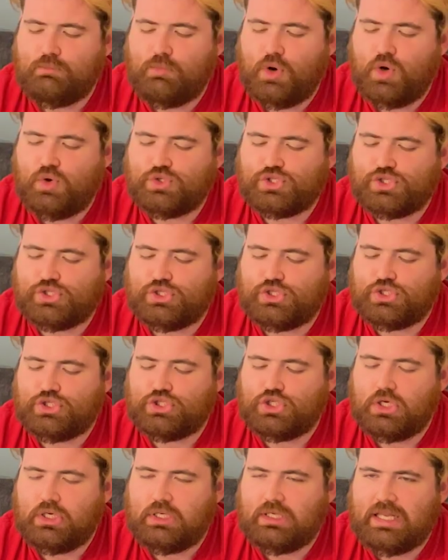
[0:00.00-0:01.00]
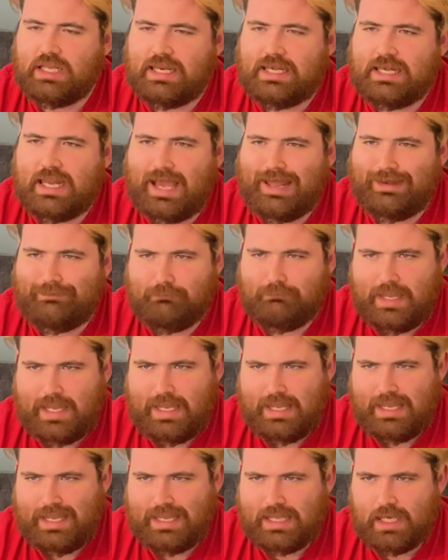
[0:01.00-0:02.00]
most certainly not
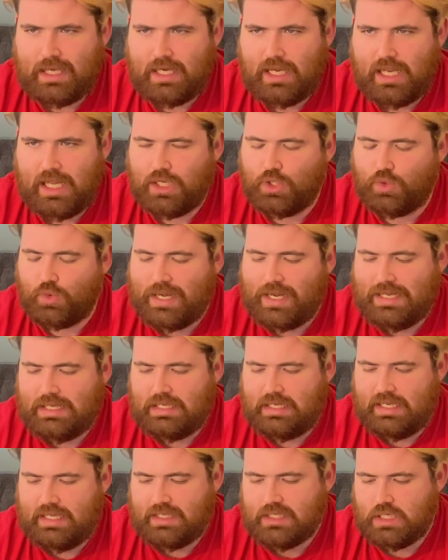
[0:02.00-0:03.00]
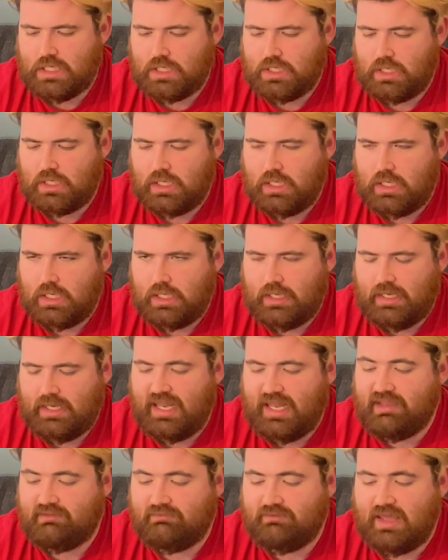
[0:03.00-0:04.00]
be a great leader
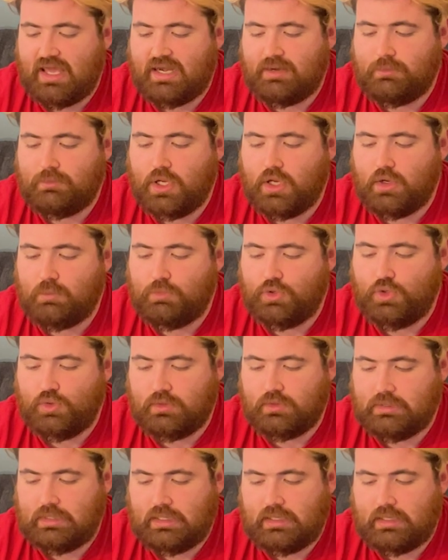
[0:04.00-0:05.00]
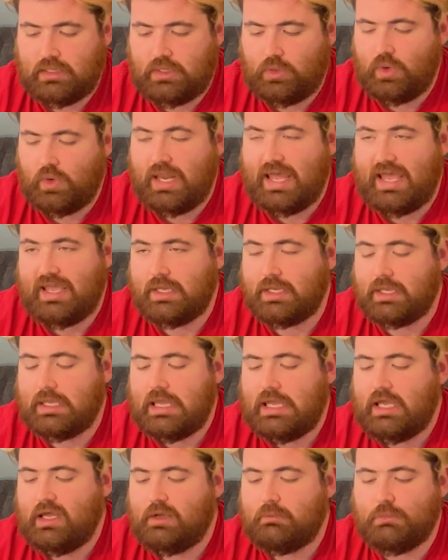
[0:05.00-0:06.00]
like Vladimir Putin or like
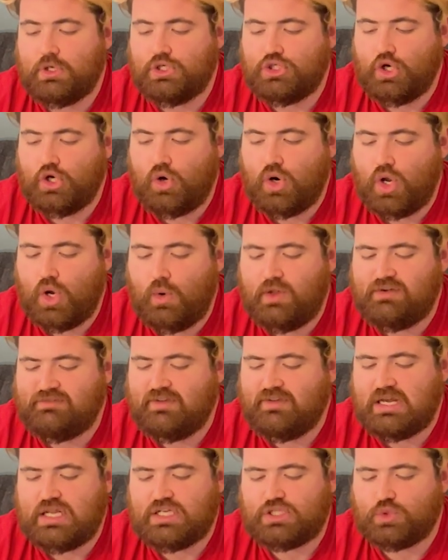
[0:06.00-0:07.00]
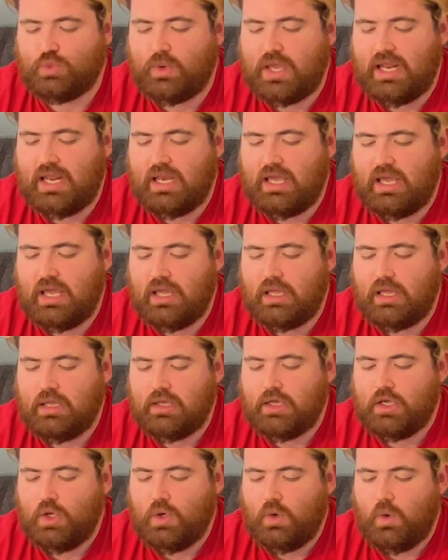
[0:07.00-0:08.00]
Maduro in Venezuela
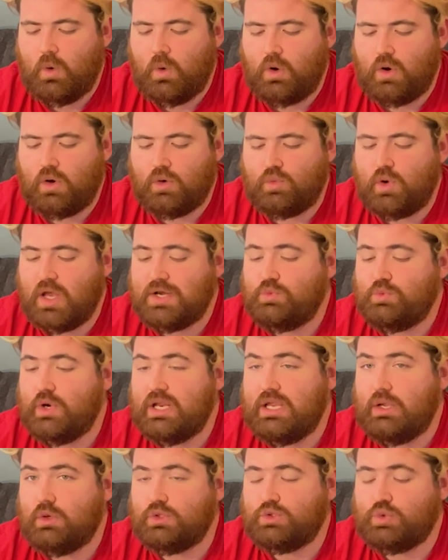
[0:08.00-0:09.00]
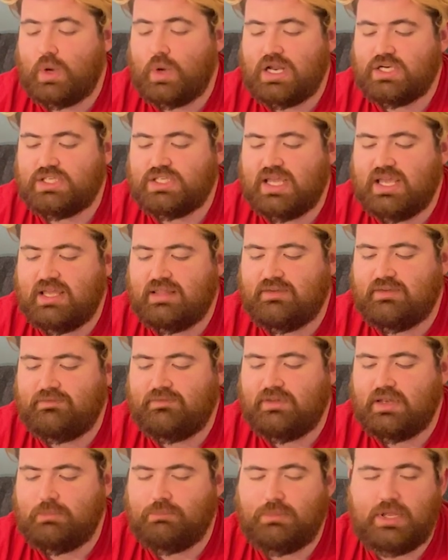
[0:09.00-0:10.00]
or Rodrigo Duterte in the
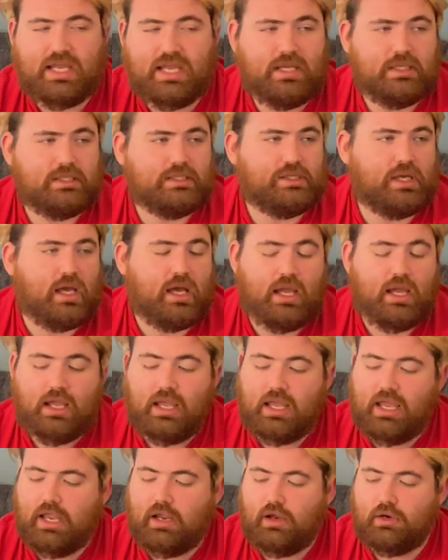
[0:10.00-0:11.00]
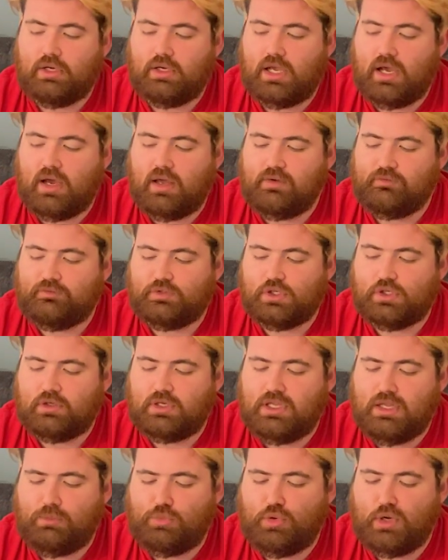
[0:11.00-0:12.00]
Philippines, uh, Erdogan of
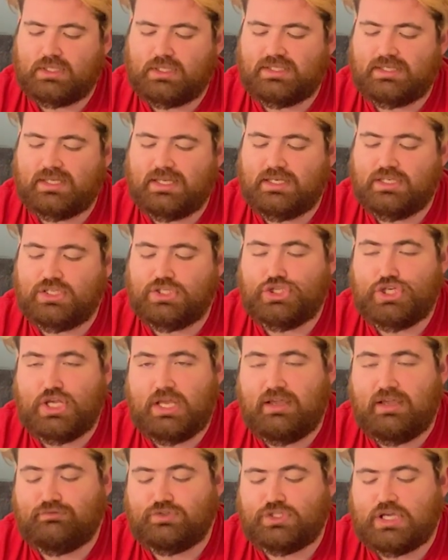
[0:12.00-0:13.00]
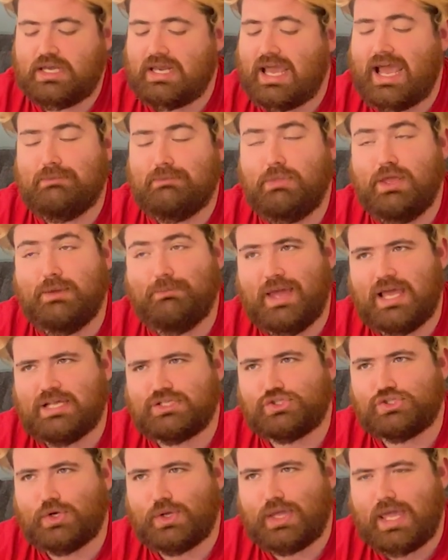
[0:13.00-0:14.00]
Turkey, President Xi of China. I'd be a
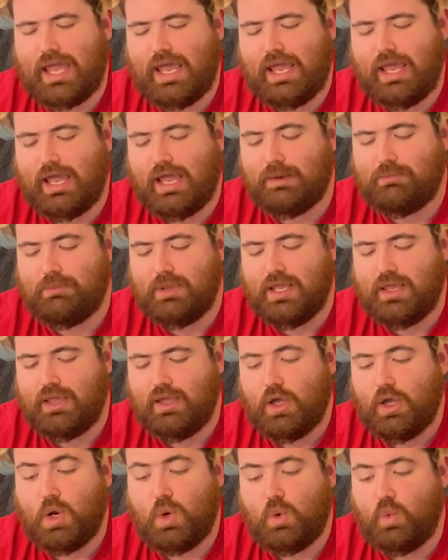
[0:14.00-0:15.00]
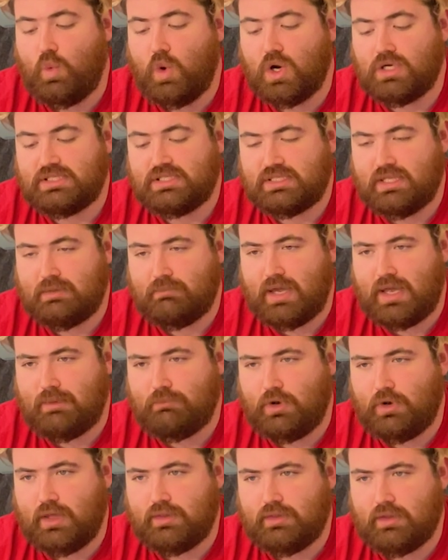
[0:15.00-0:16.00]
mess, okay? I'd be worse than my
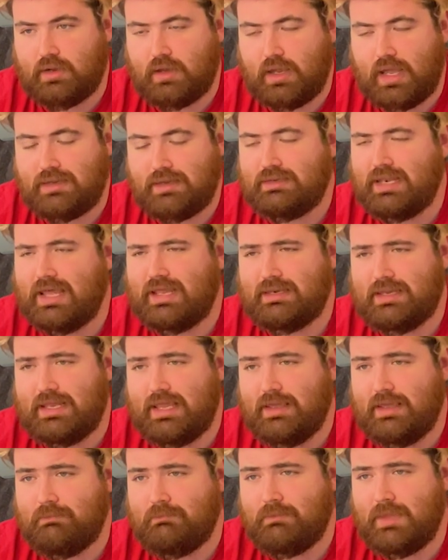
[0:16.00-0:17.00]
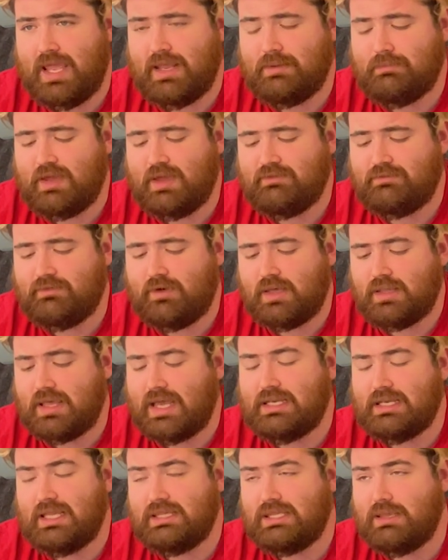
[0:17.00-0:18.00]
brother. I'd let him and my father,
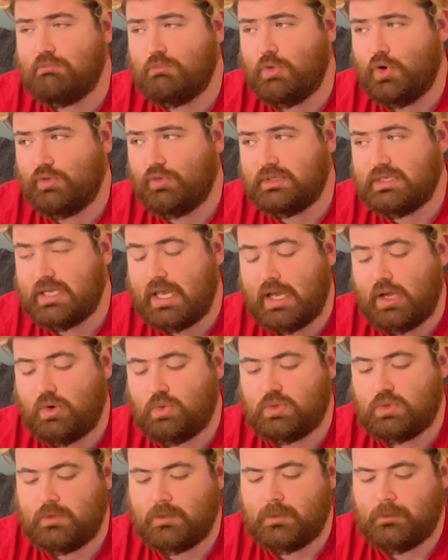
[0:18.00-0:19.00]
I'd let them both down.